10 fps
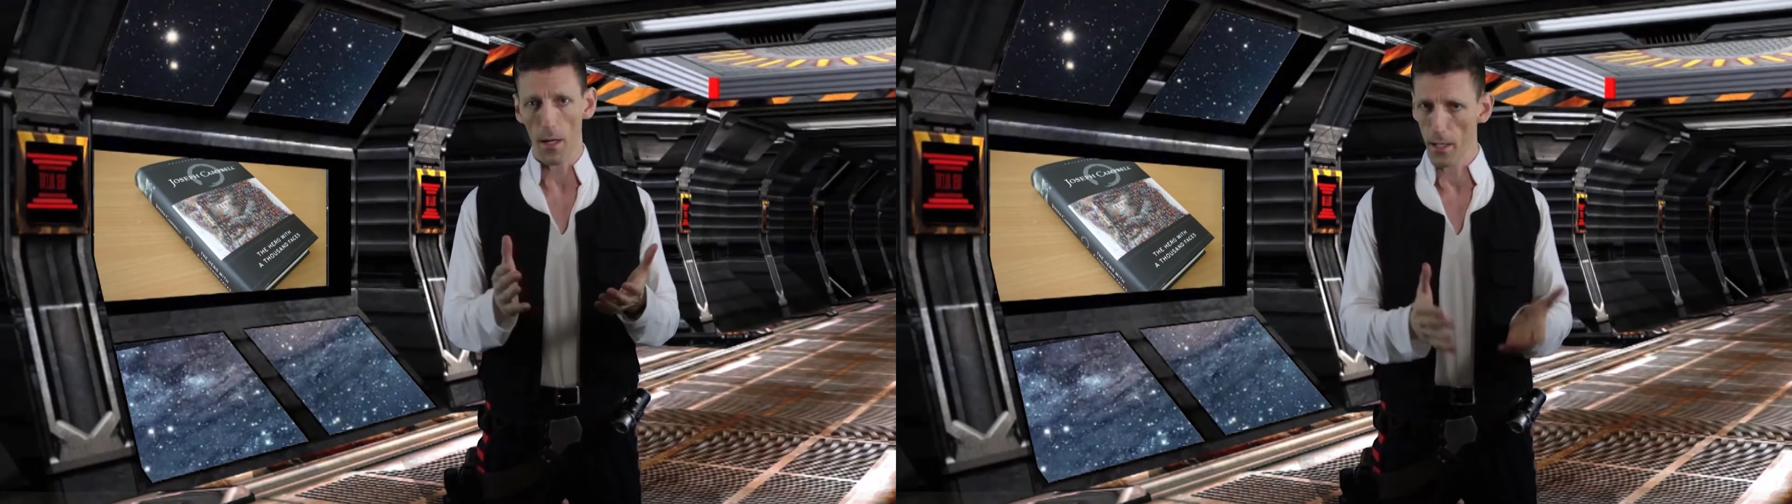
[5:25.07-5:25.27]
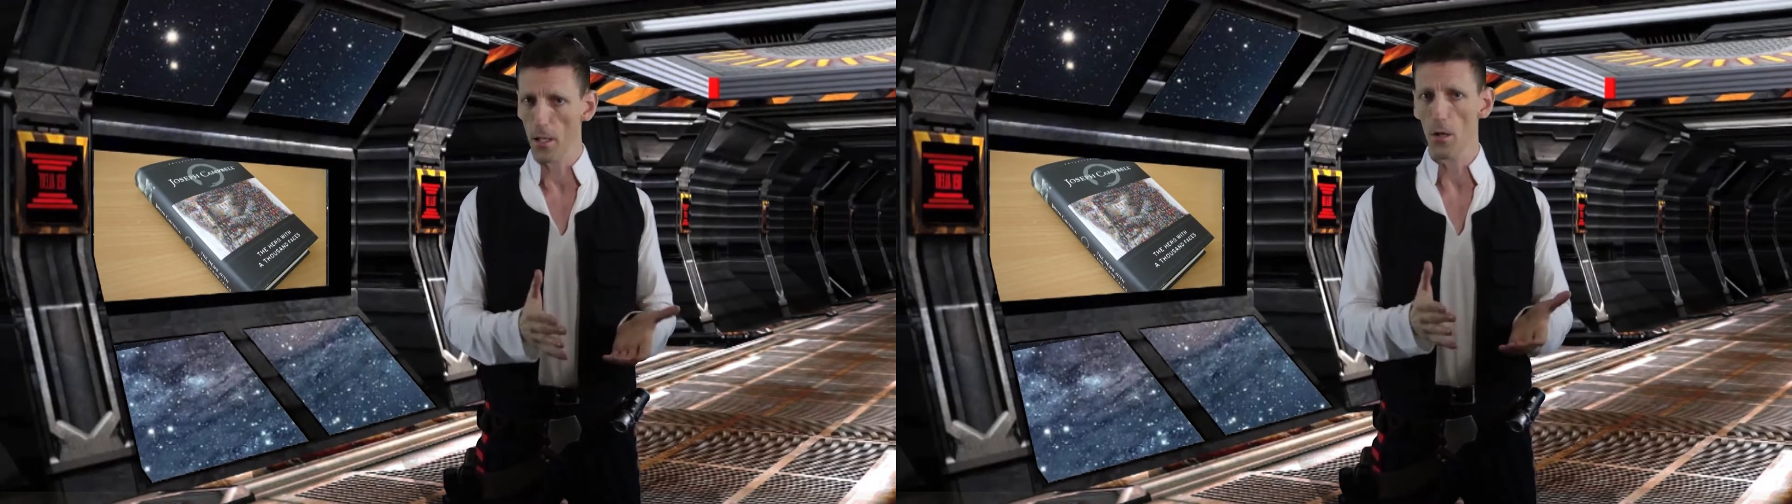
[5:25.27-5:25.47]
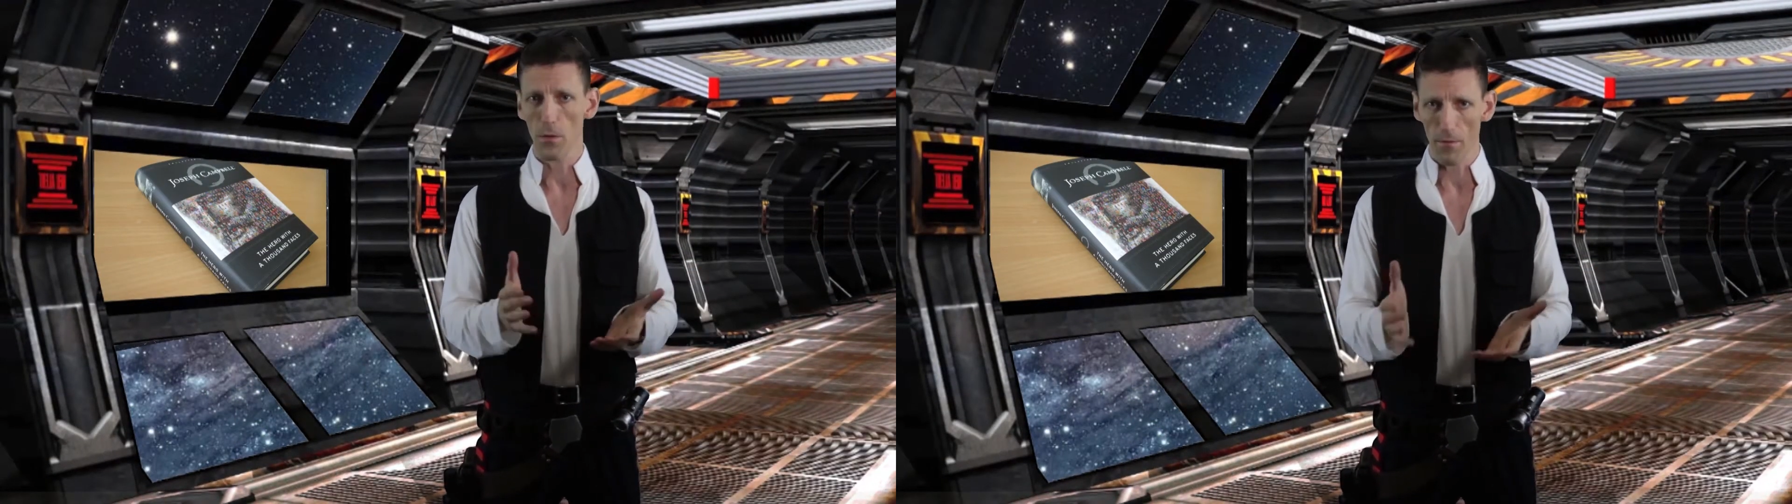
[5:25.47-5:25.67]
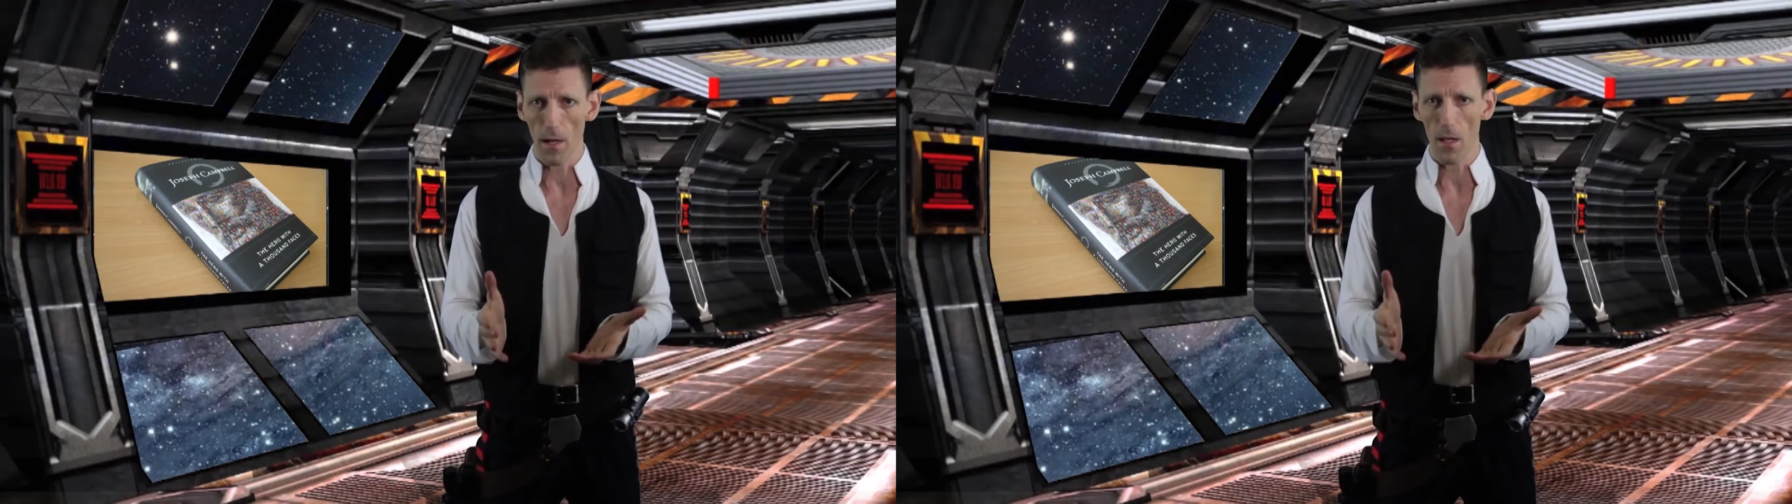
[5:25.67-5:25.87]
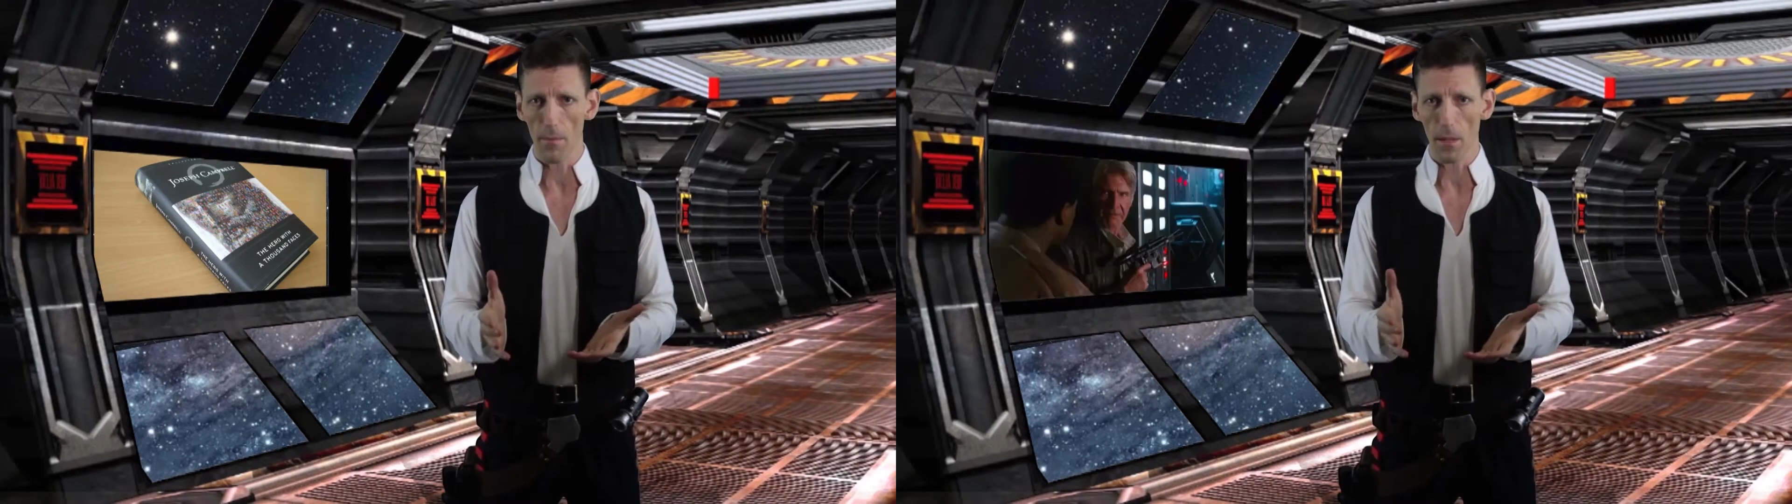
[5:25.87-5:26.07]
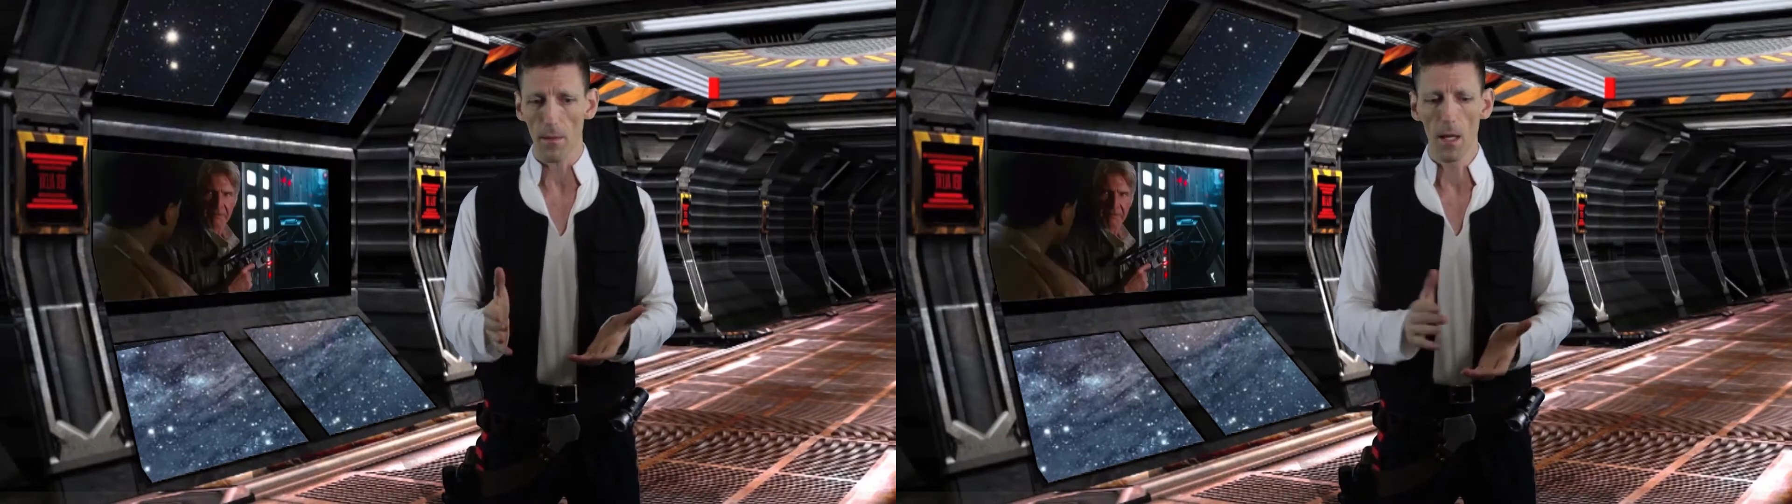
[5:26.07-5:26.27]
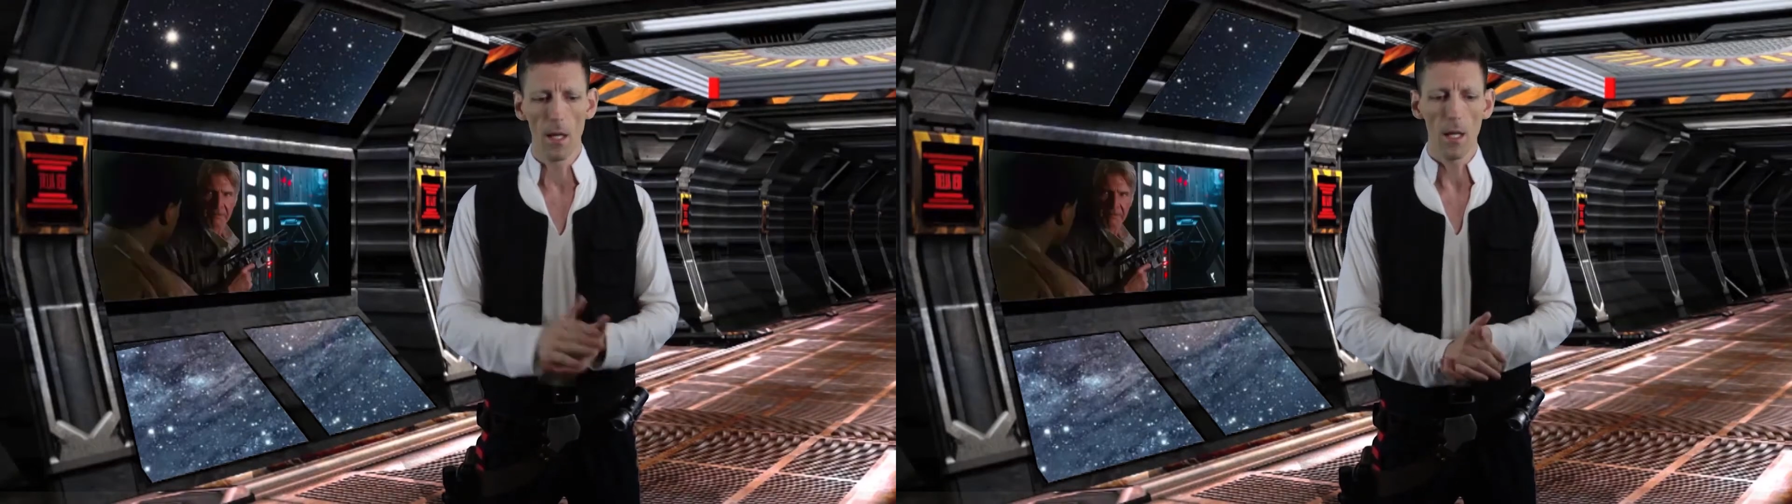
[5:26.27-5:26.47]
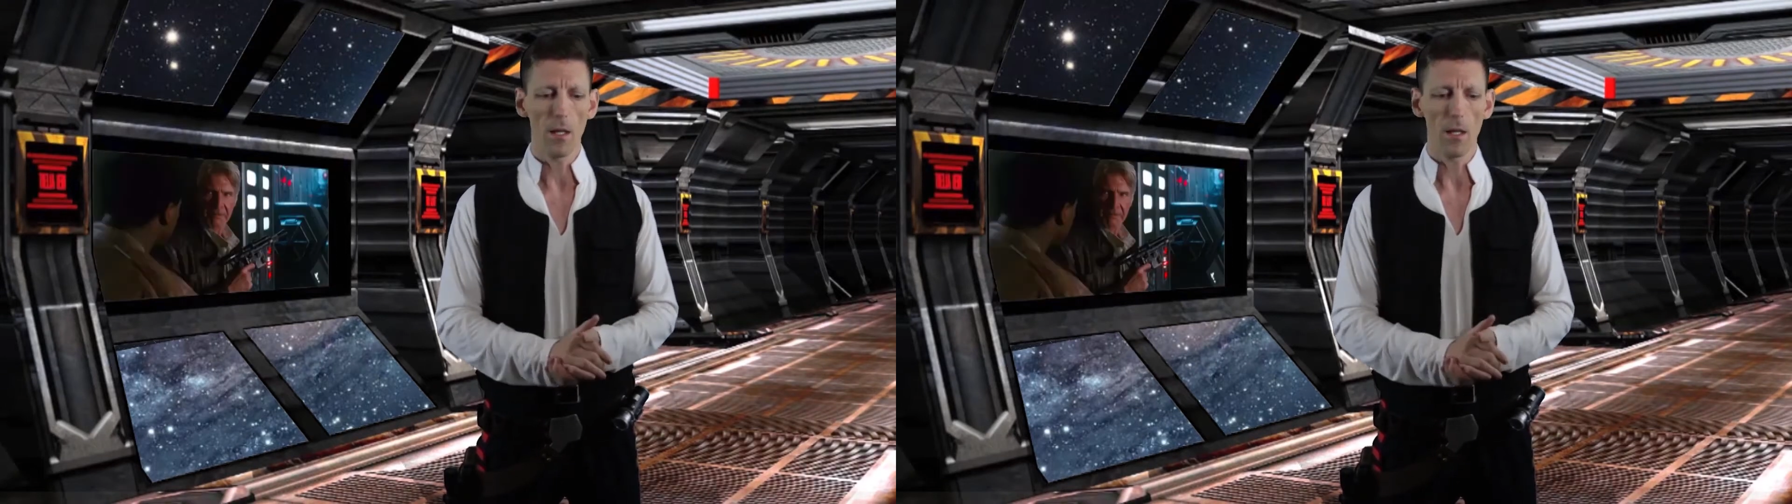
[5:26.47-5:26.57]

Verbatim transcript: a hero development.